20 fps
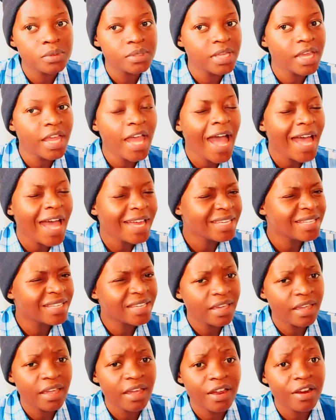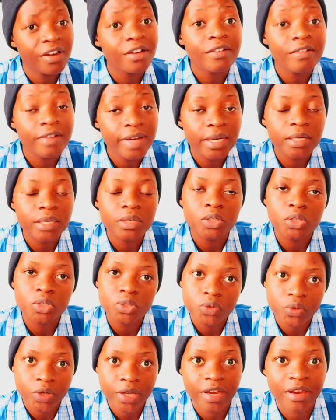They had care, really good
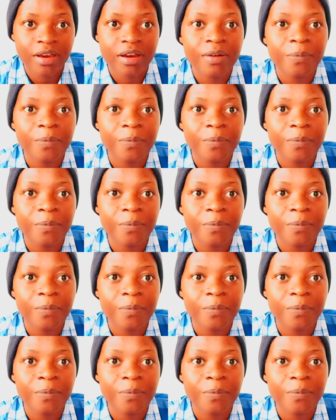care.